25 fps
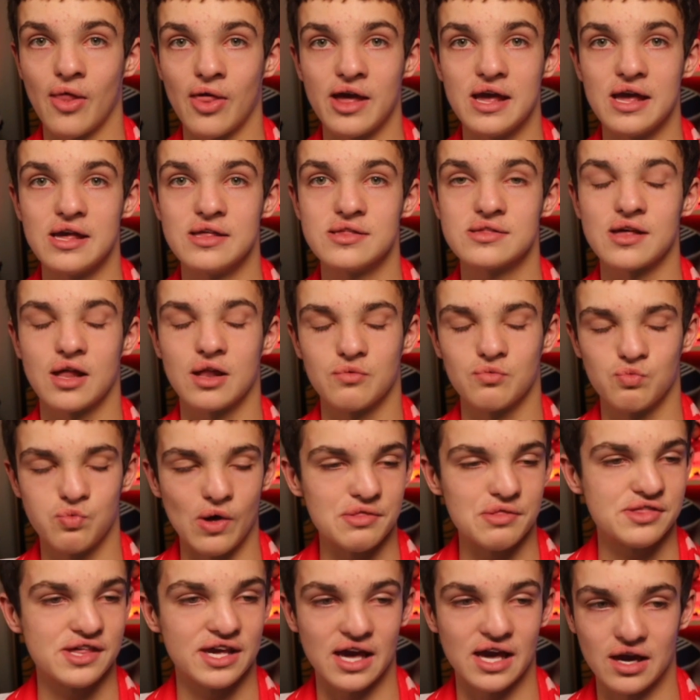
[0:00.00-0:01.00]
is uh,
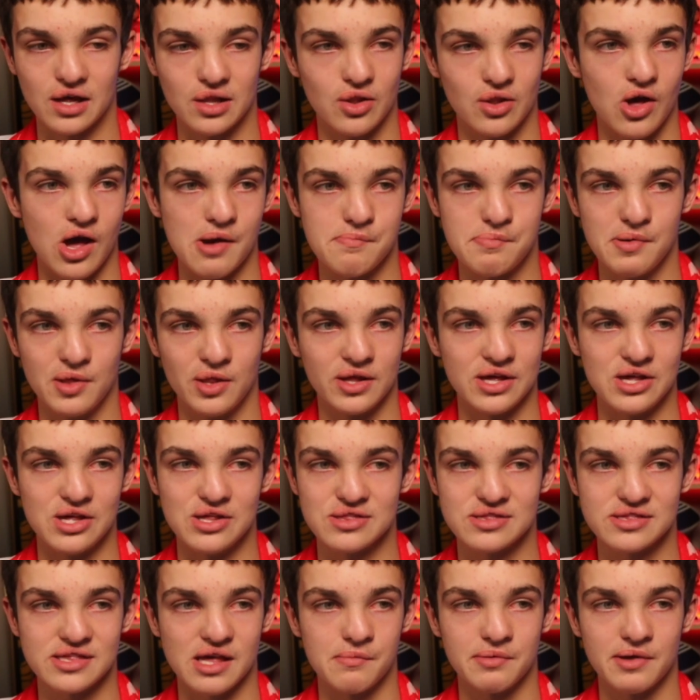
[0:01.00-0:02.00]
once again a liability in
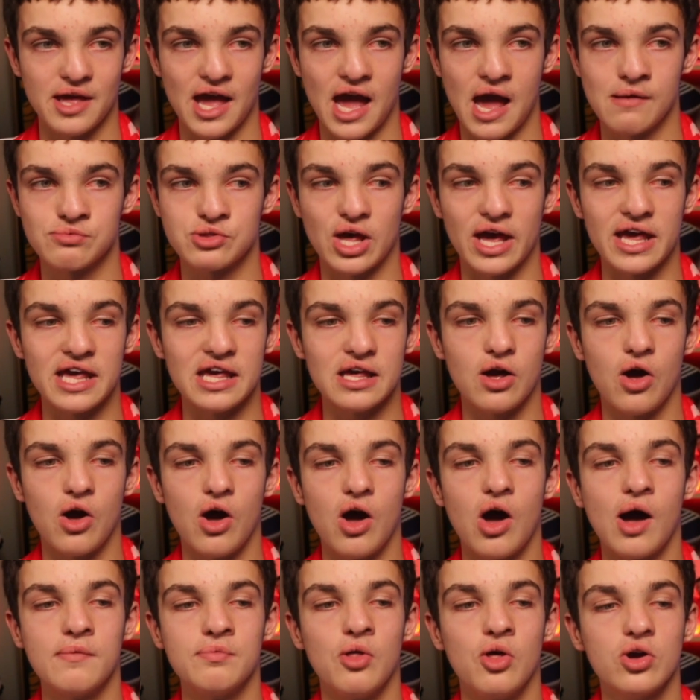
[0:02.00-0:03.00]
some games. Like, he,
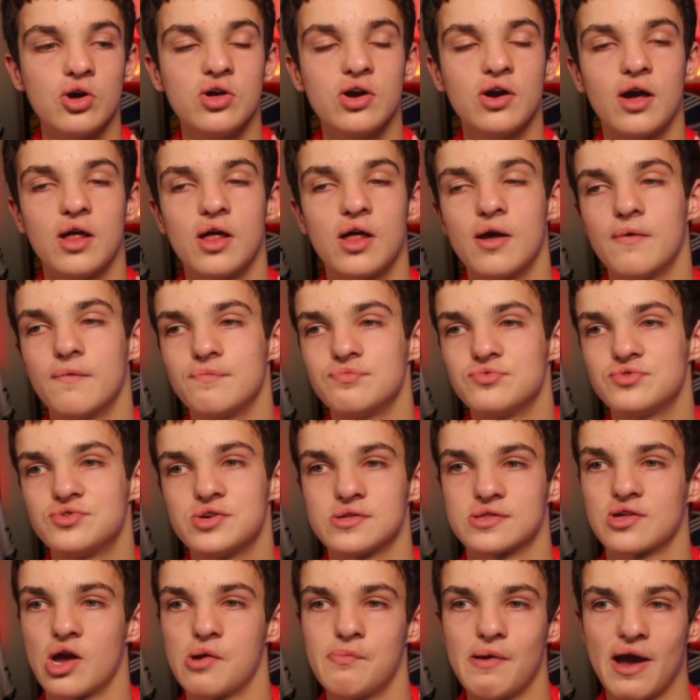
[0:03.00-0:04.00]
I'm not going to
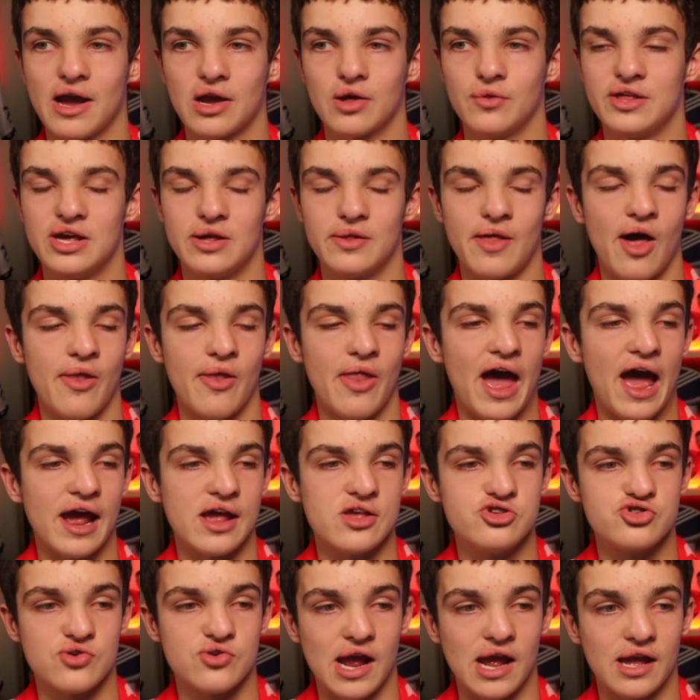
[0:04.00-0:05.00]
just go back on the Onana
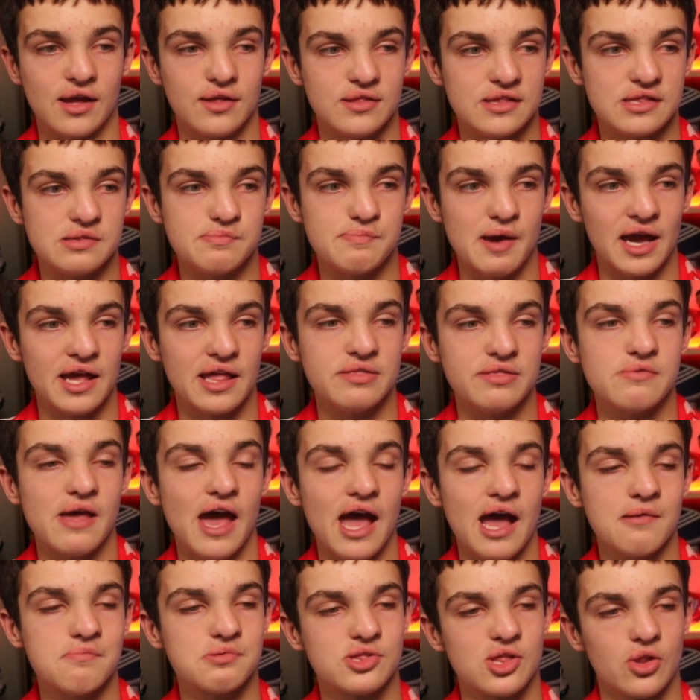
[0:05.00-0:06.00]
hate train because he's been in
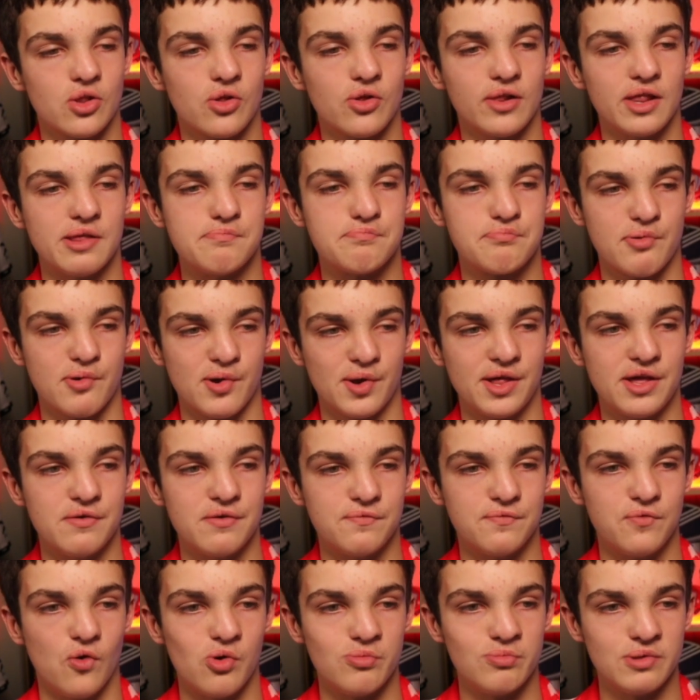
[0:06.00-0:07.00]
absolutely
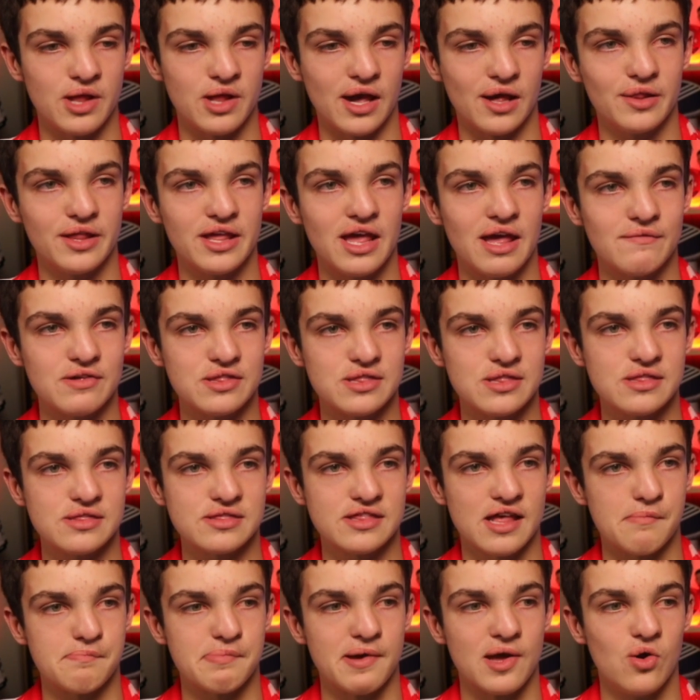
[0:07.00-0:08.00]
brilliant form lately ever since
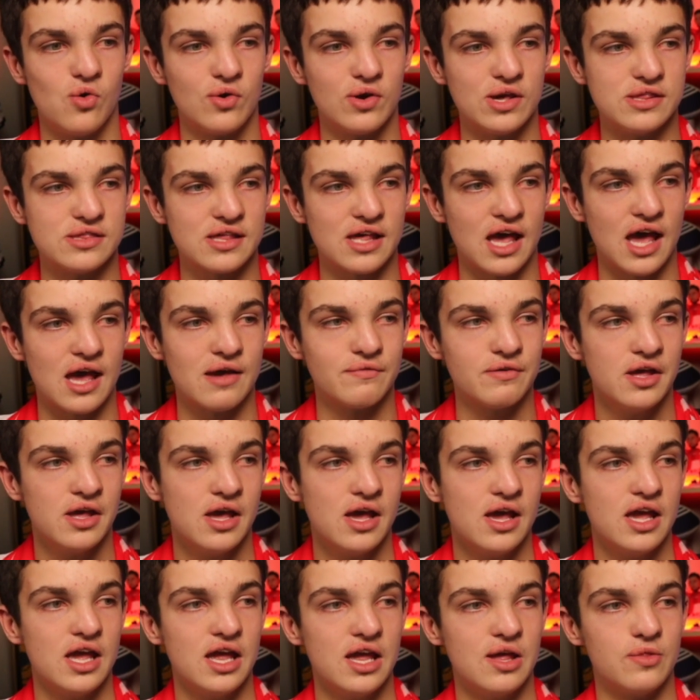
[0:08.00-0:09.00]
that penalty save
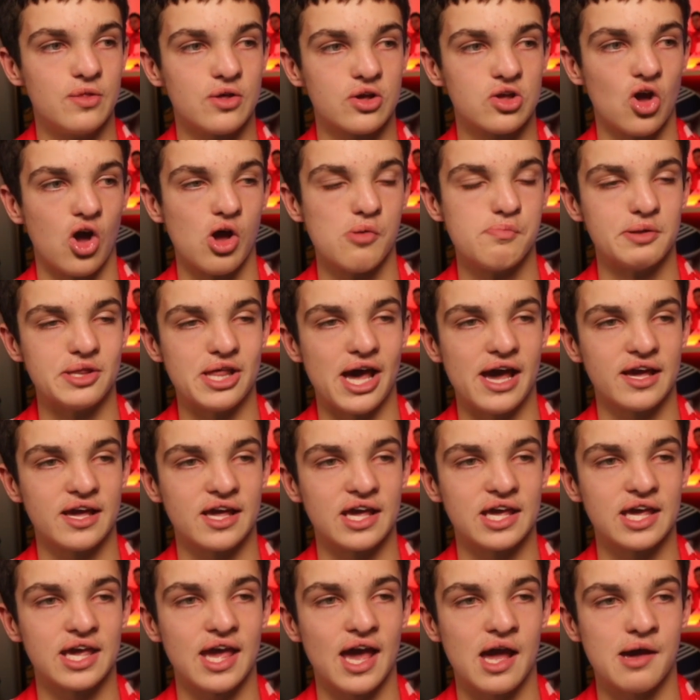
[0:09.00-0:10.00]
in the
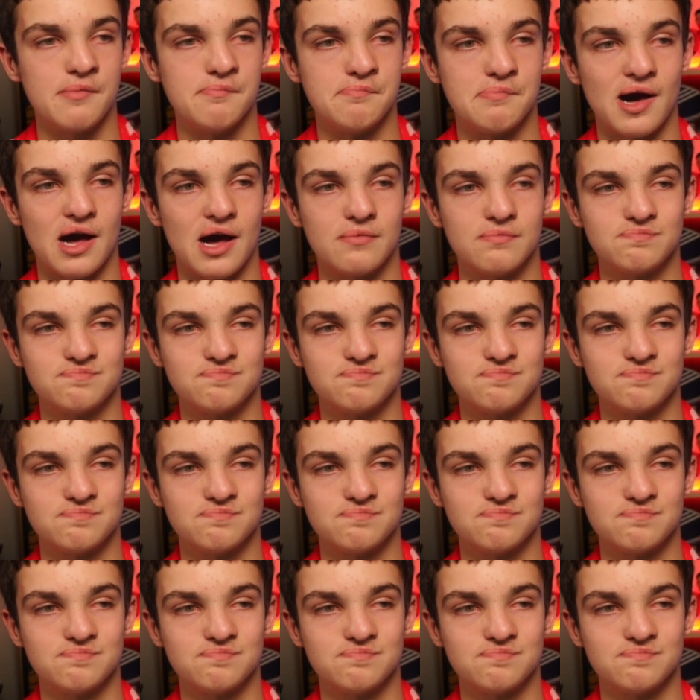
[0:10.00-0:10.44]
Copenhagen game. But,